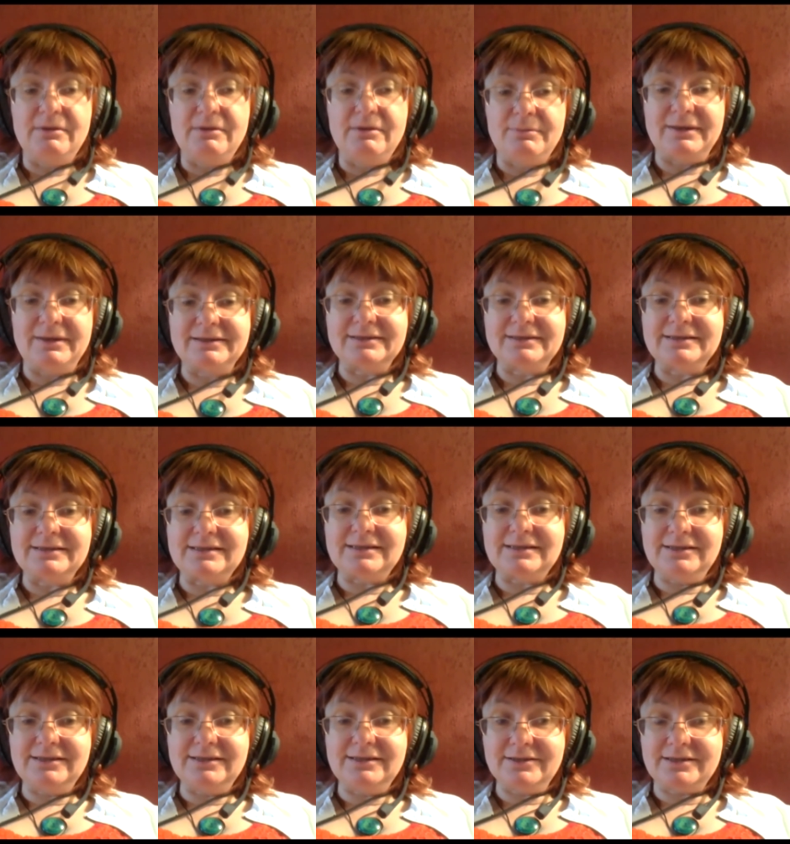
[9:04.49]
But
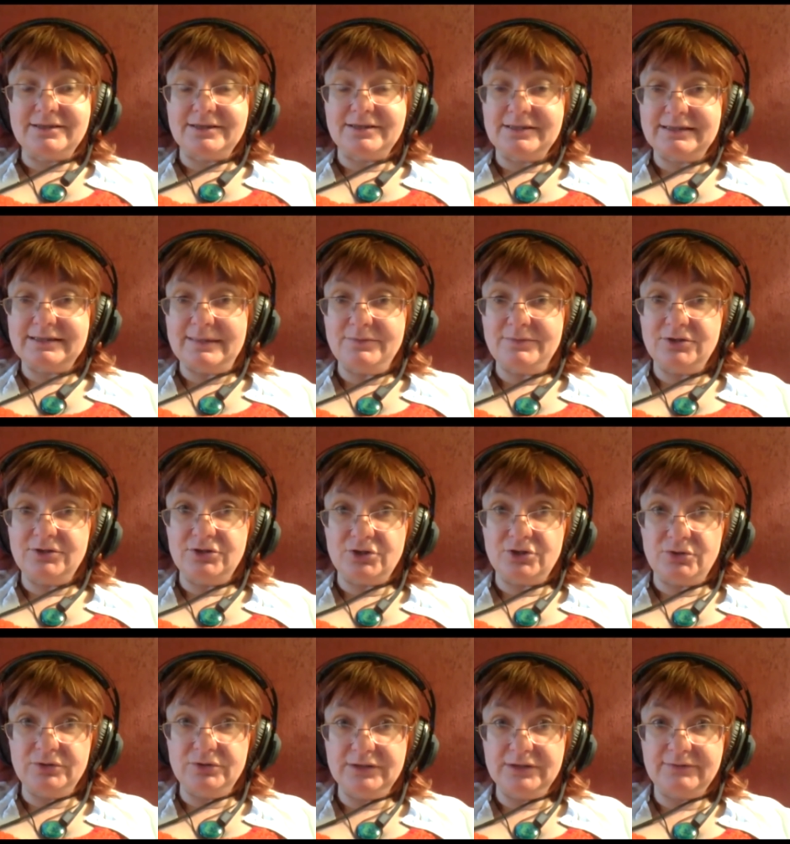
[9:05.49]
still, there is something
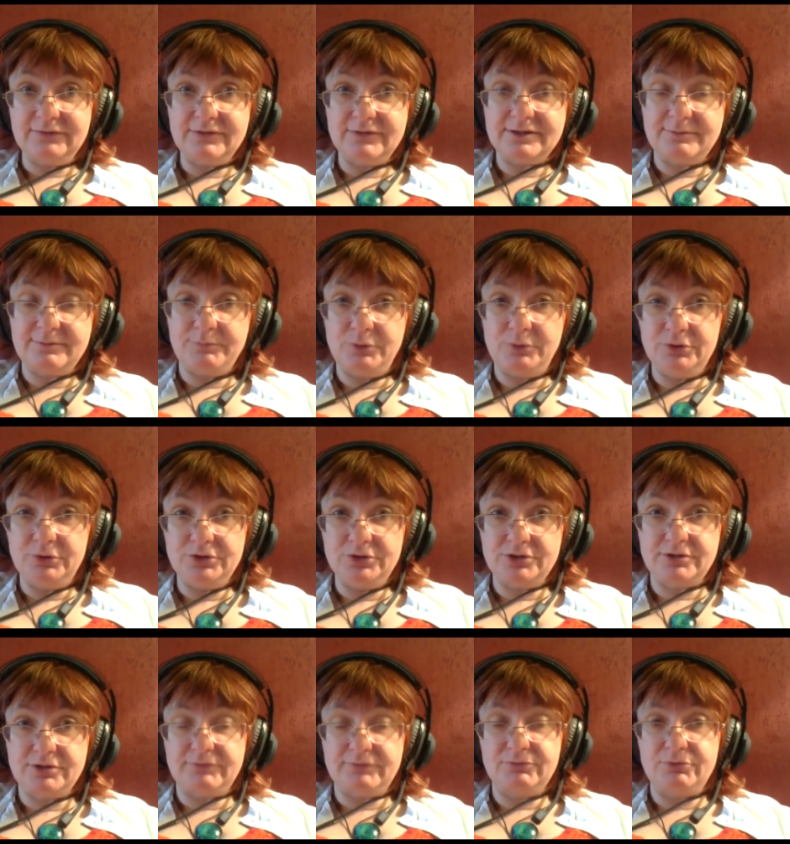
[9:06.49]
wrong with the bodies
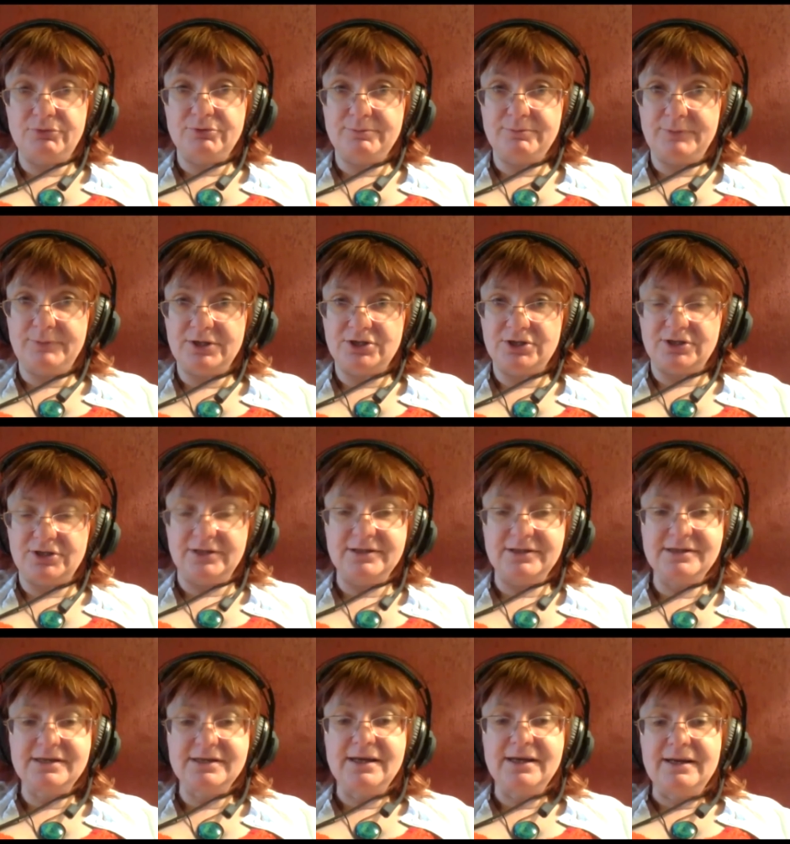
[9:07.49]
of those
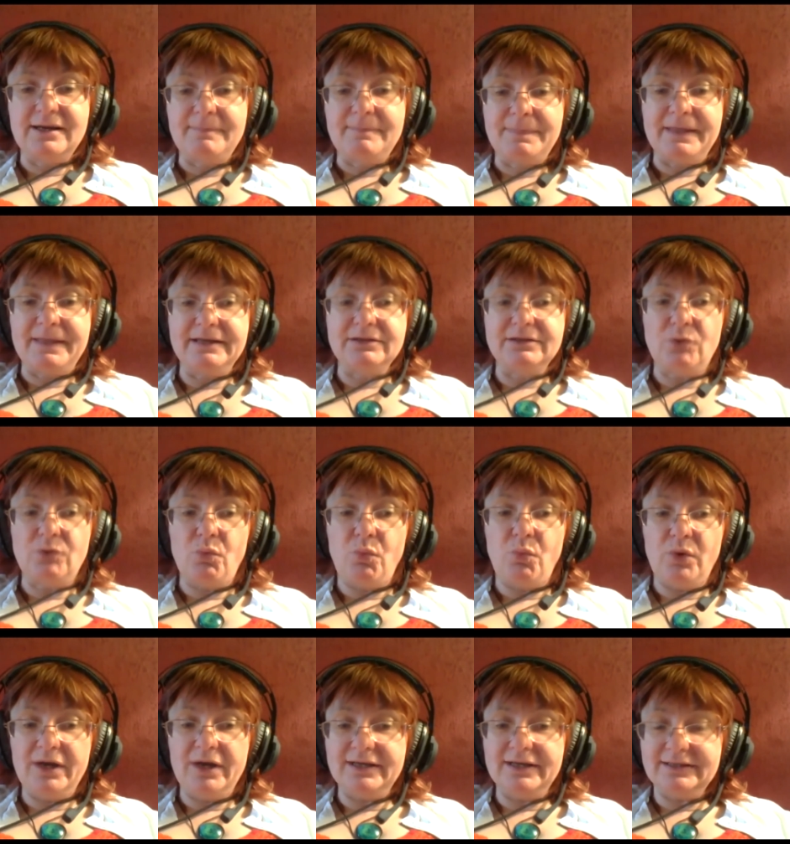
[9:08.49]
patients and
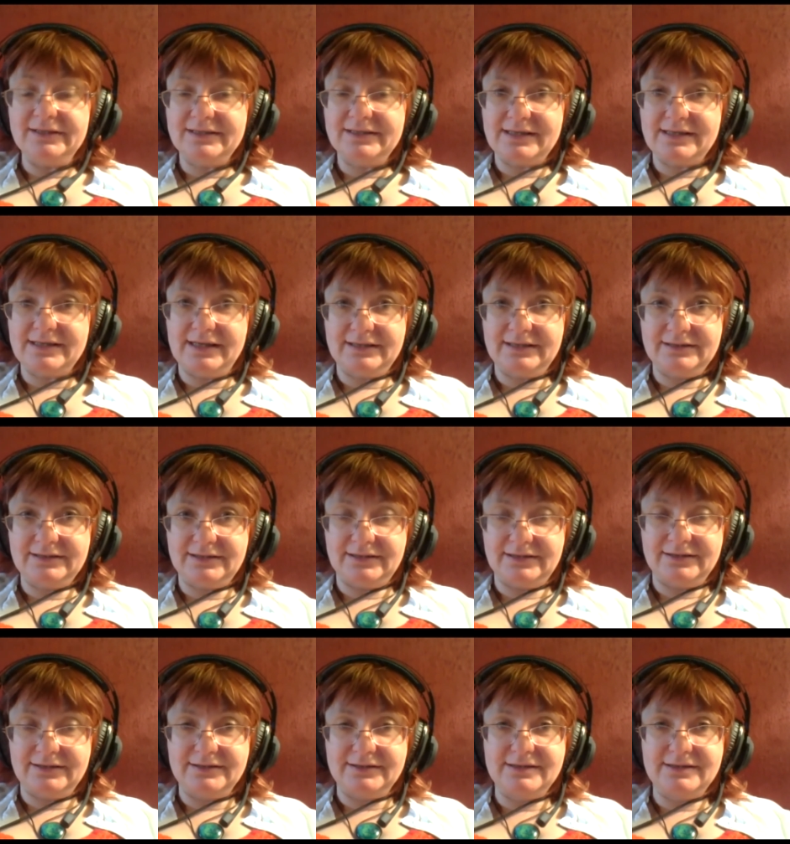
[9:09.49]
where
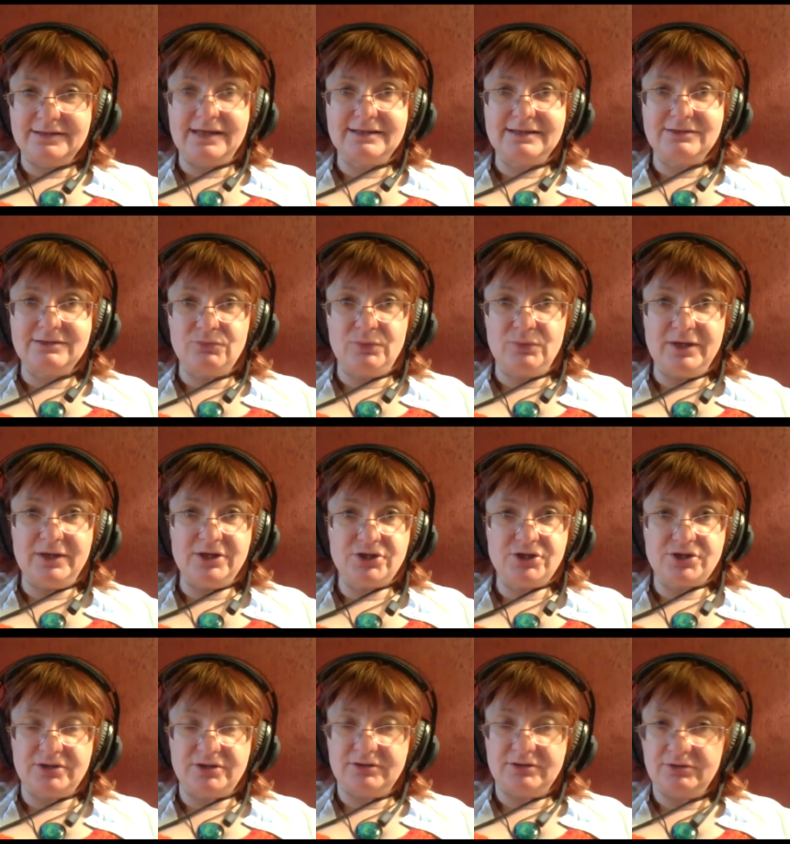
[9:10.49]
exactly the
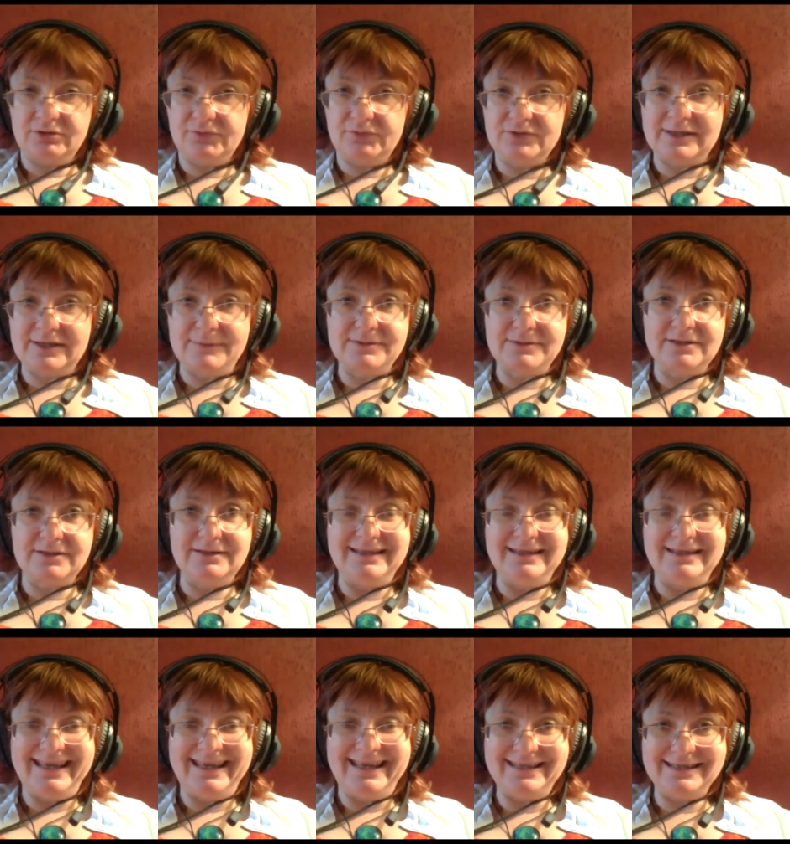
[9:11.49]
activation of something
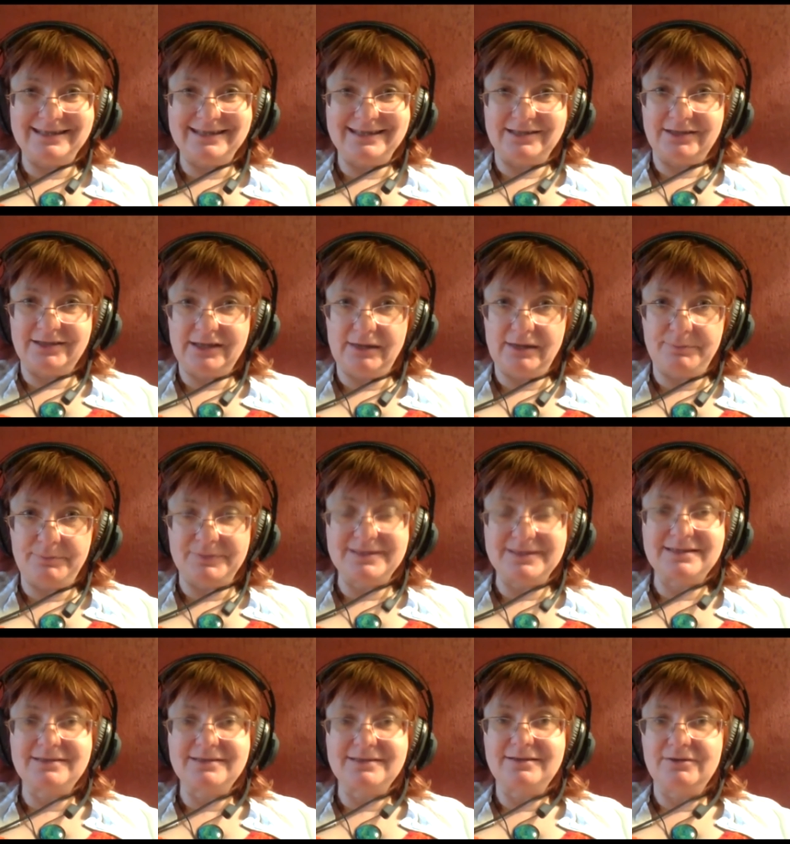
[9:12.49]
nasty
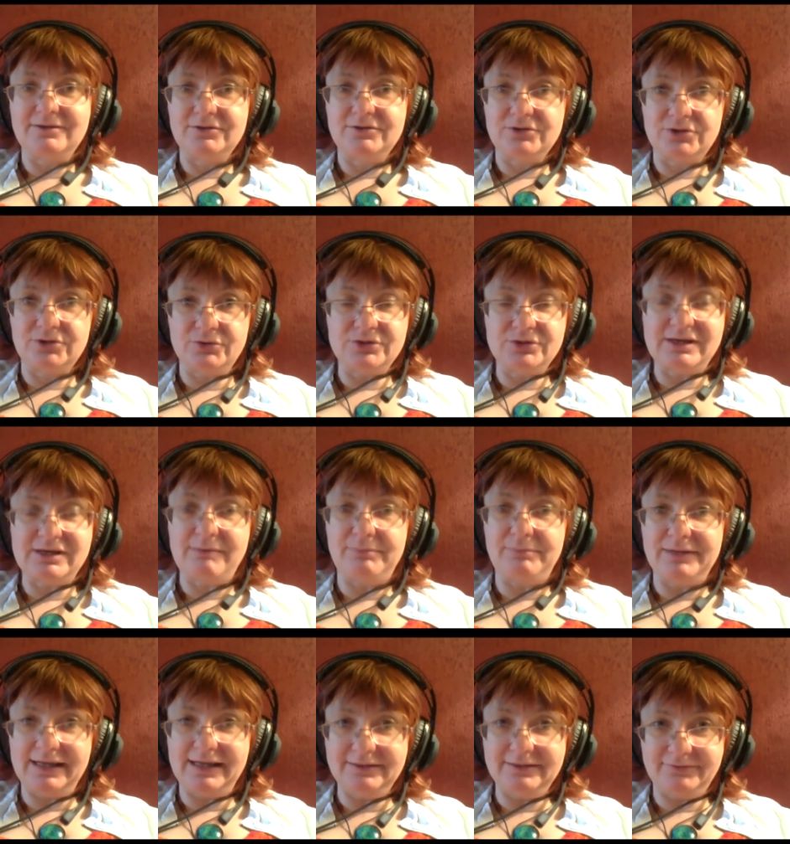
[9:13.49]
happens, those are
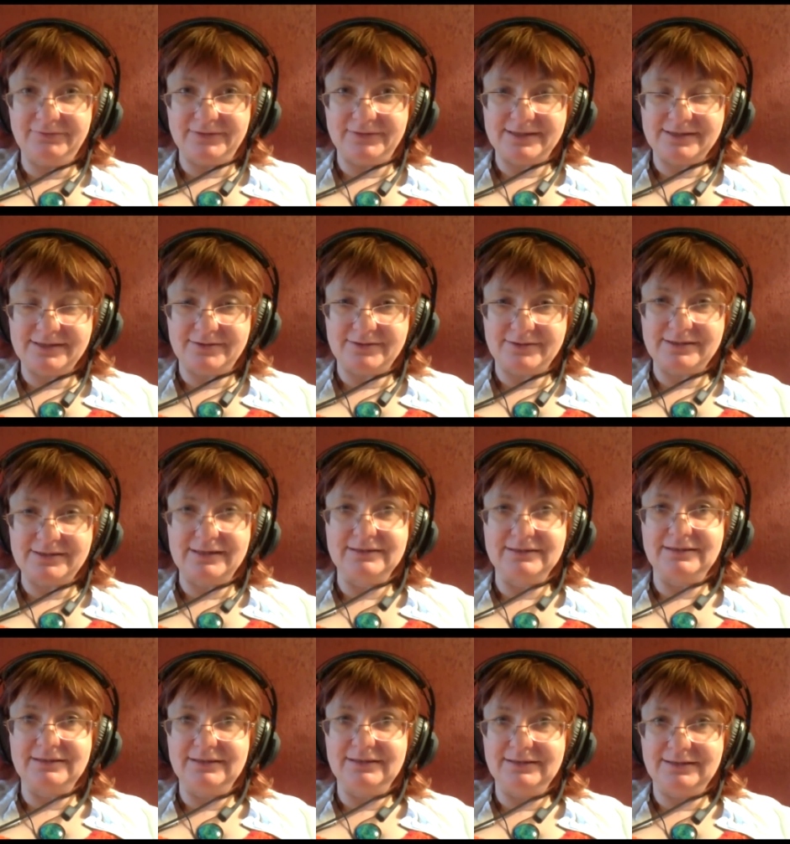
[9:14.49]
blood vessels and
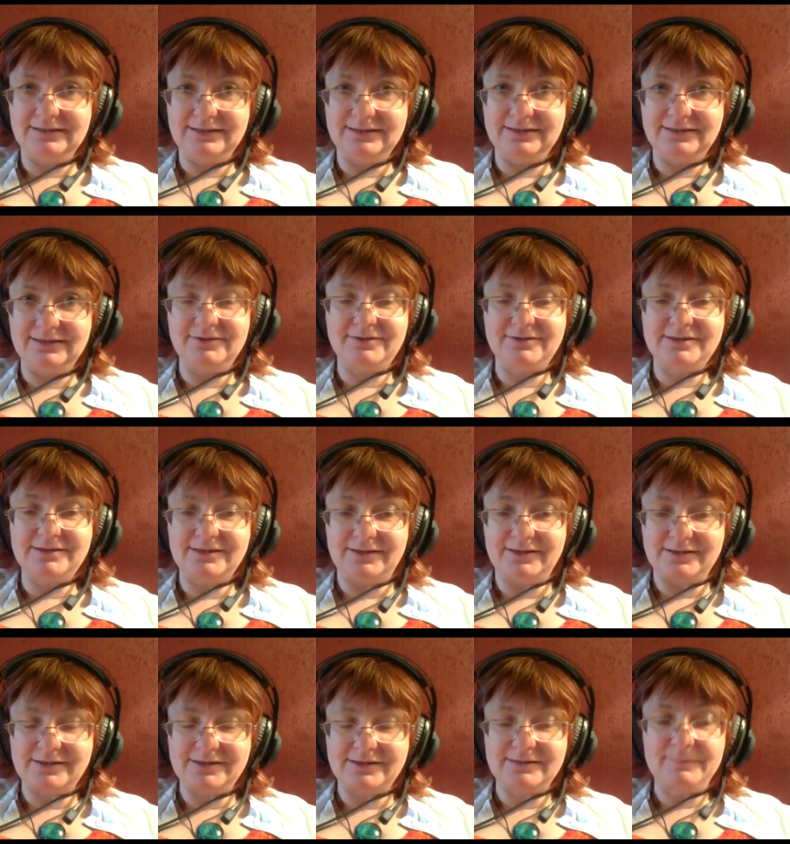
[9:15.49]
endothelial
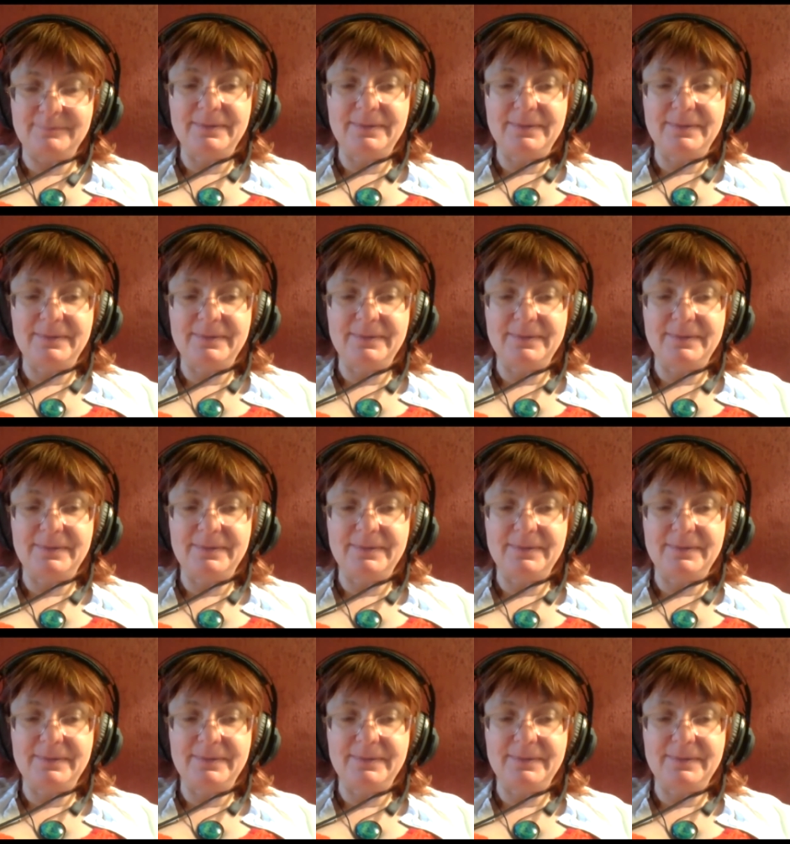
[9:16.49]
cells.